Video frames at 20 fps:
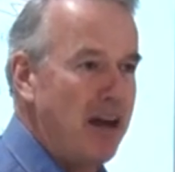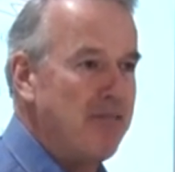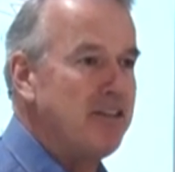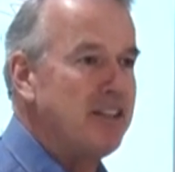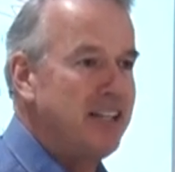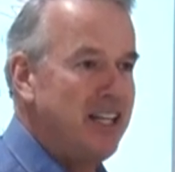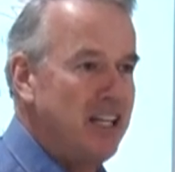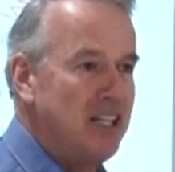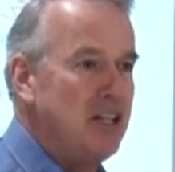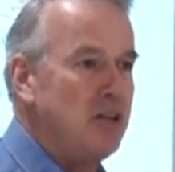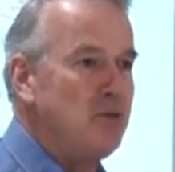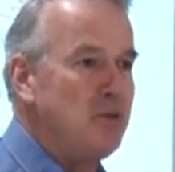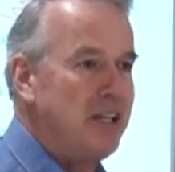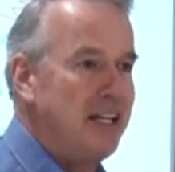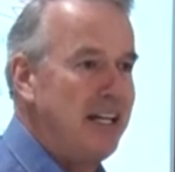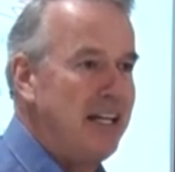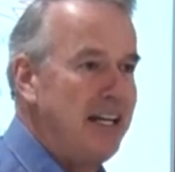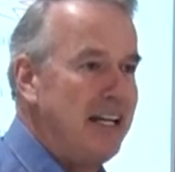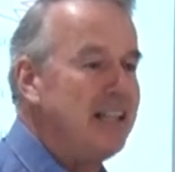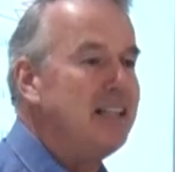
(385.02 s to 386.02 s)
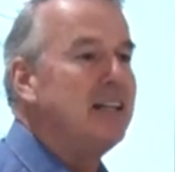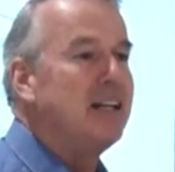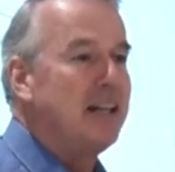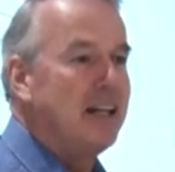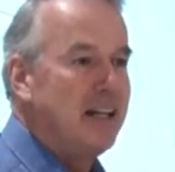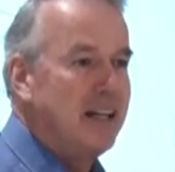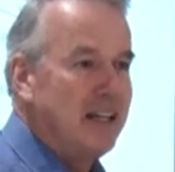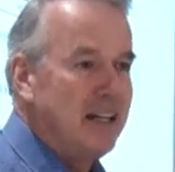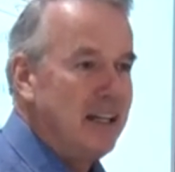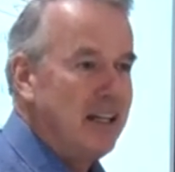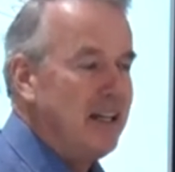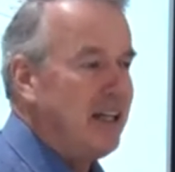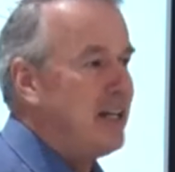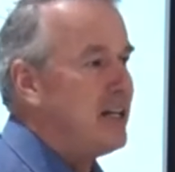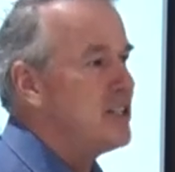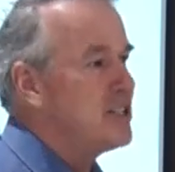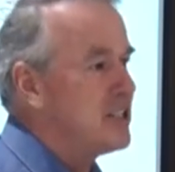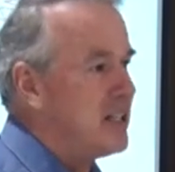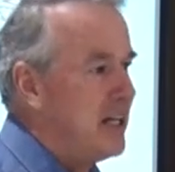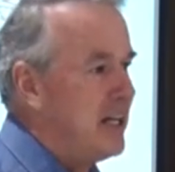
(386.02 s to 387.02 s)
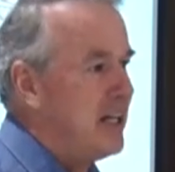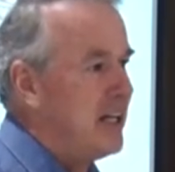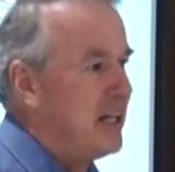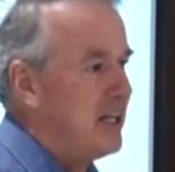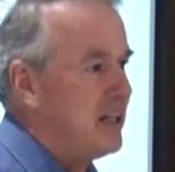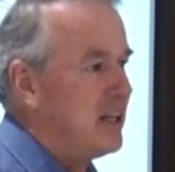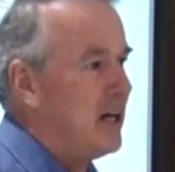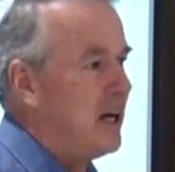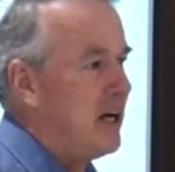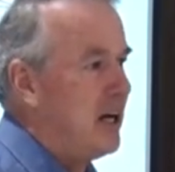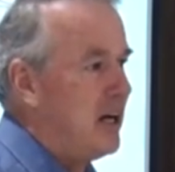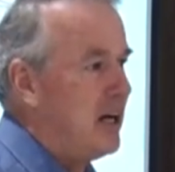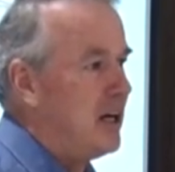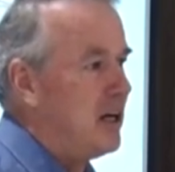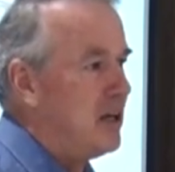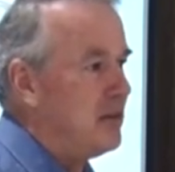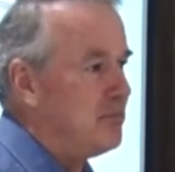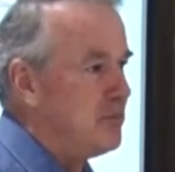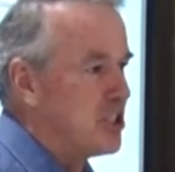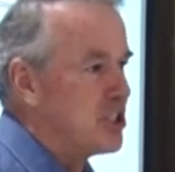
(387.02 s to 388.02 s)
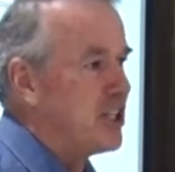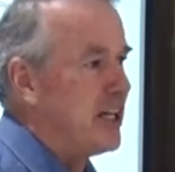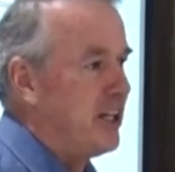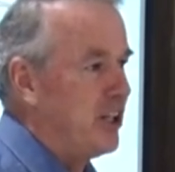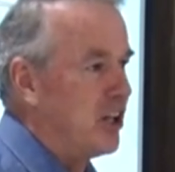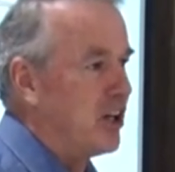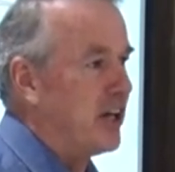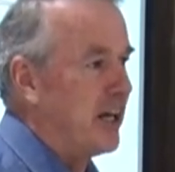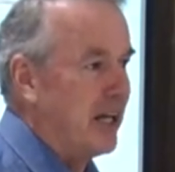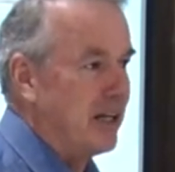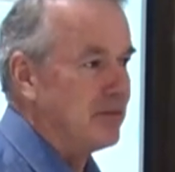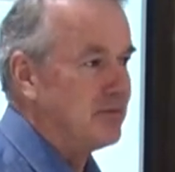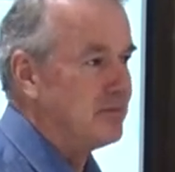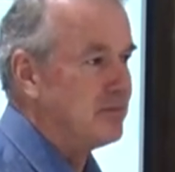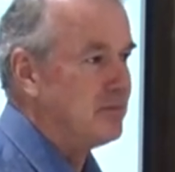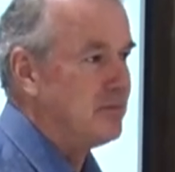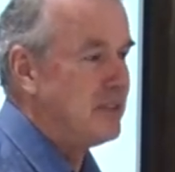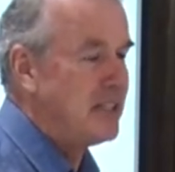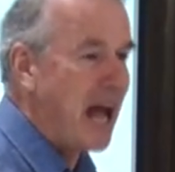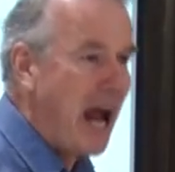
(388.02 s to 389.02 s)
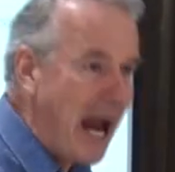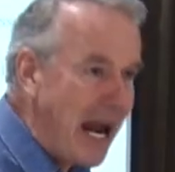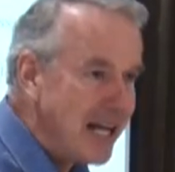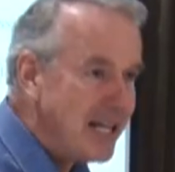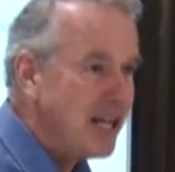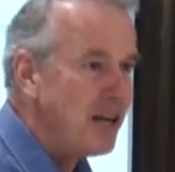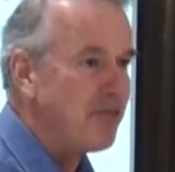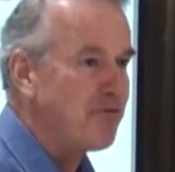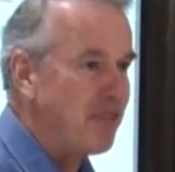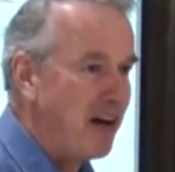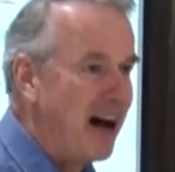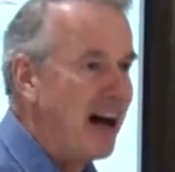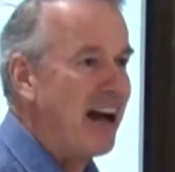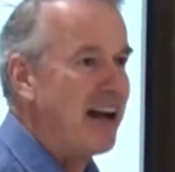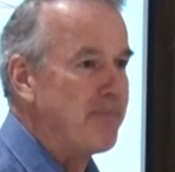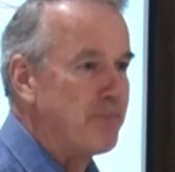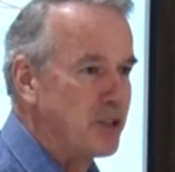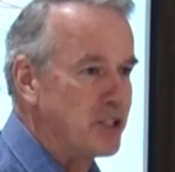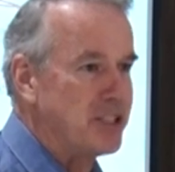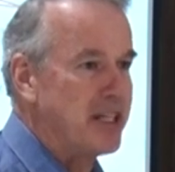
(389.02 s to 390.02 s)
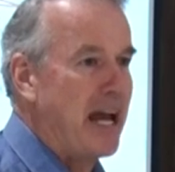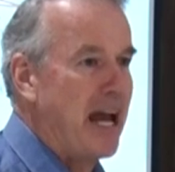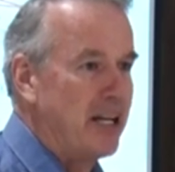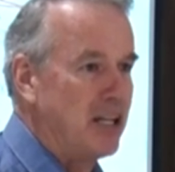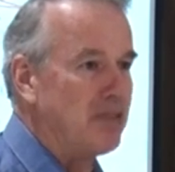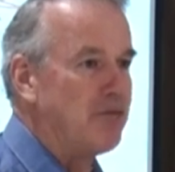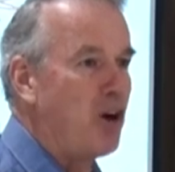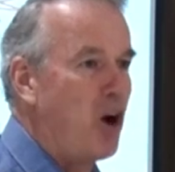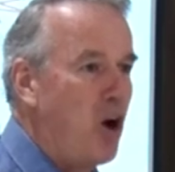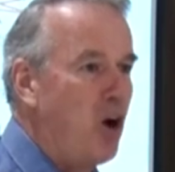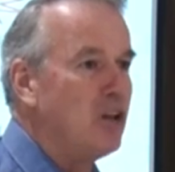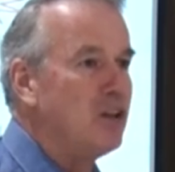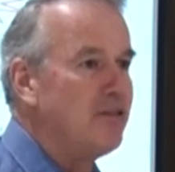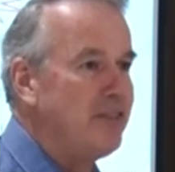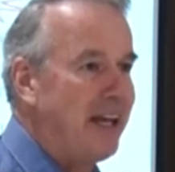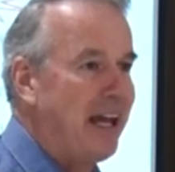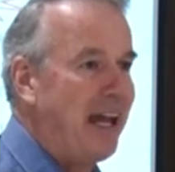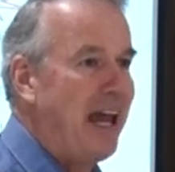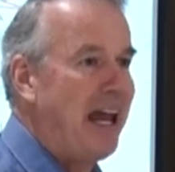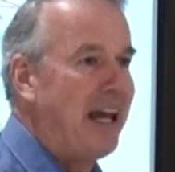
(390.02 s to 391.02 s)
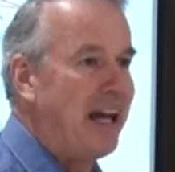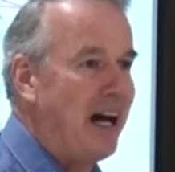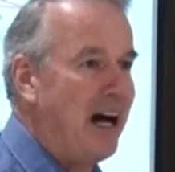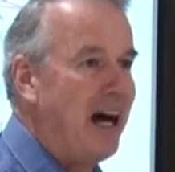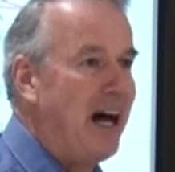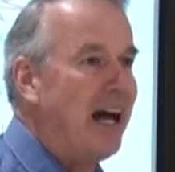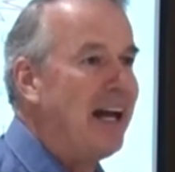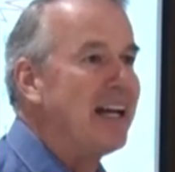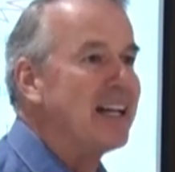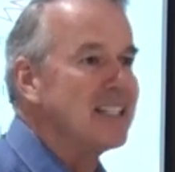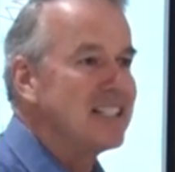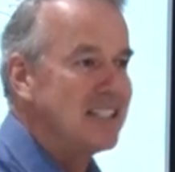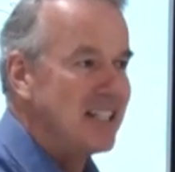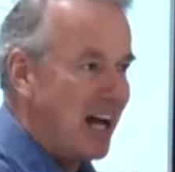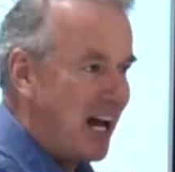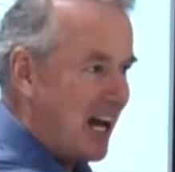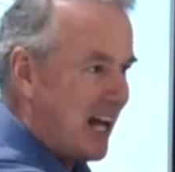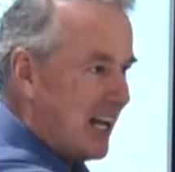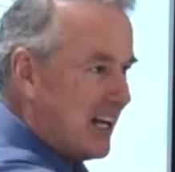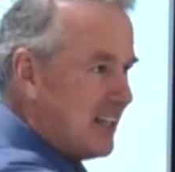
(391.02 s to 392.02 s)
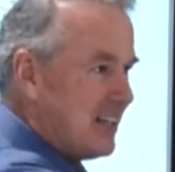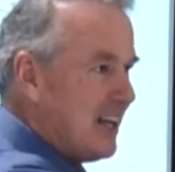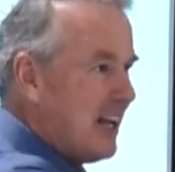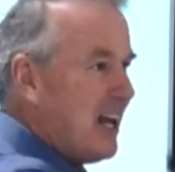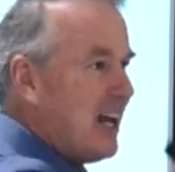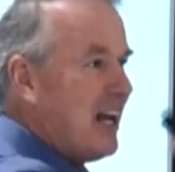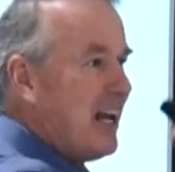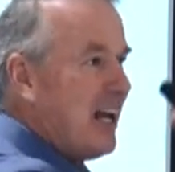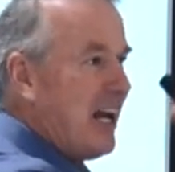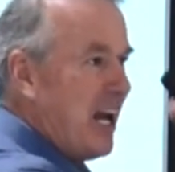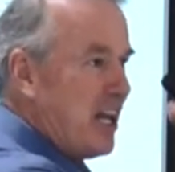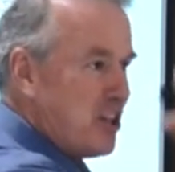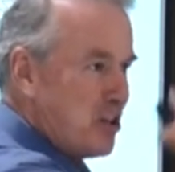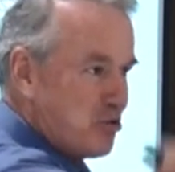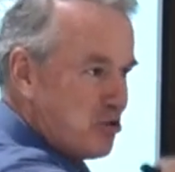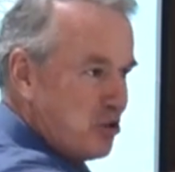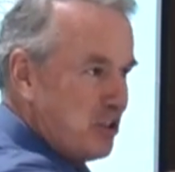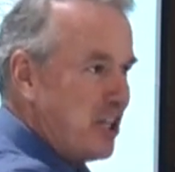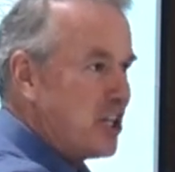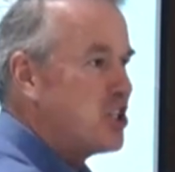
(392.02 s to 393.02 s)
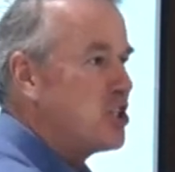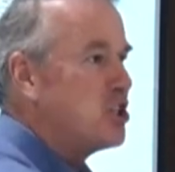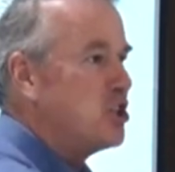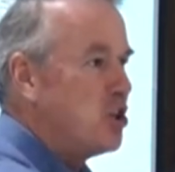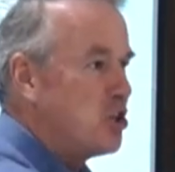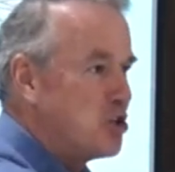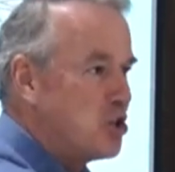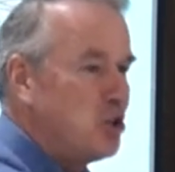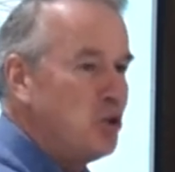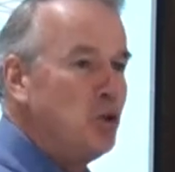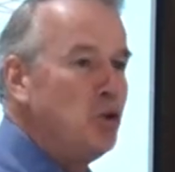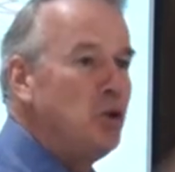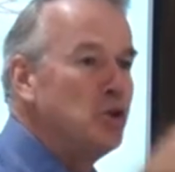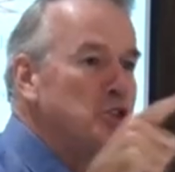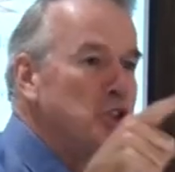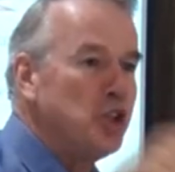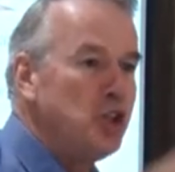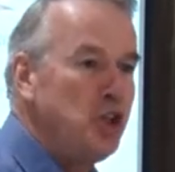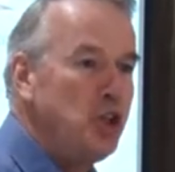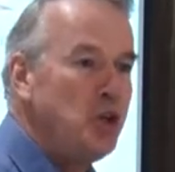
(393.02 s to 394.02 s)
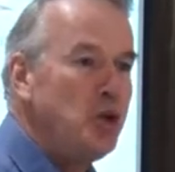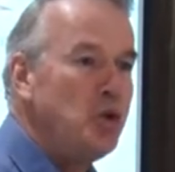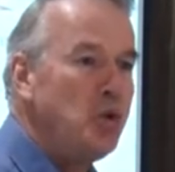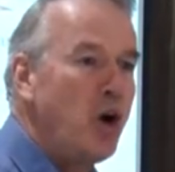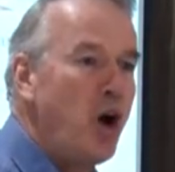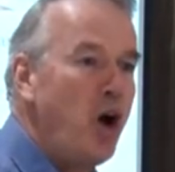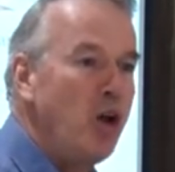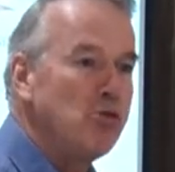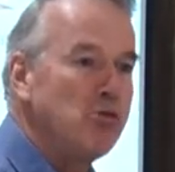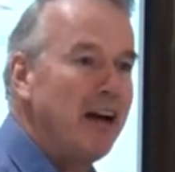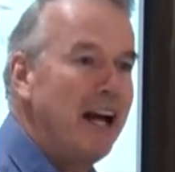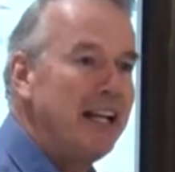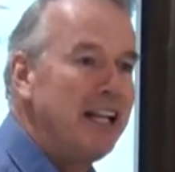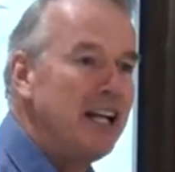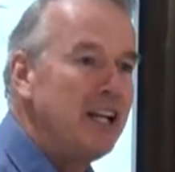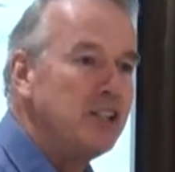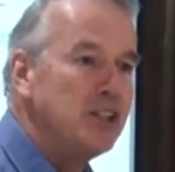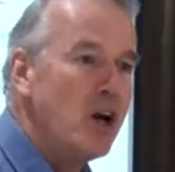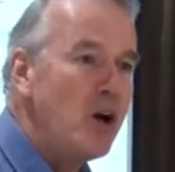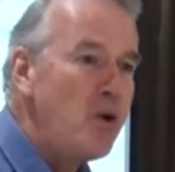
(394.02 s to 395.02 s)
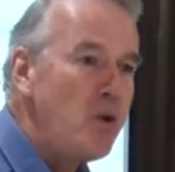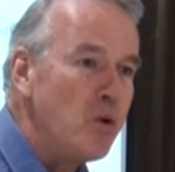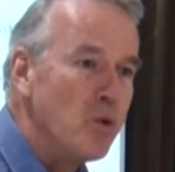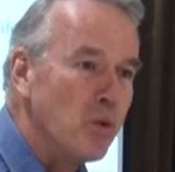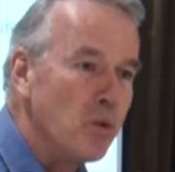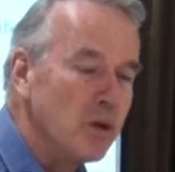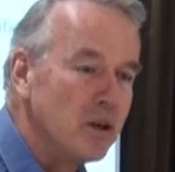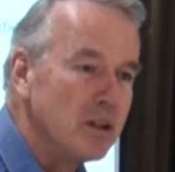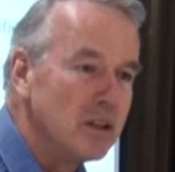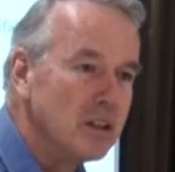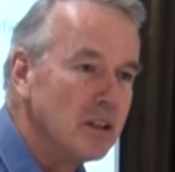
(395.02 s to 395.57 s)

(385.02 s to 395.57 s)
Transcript: of everything you need is in uh, machine learning. 95% of all of the AI is done in the traditional tools you already know.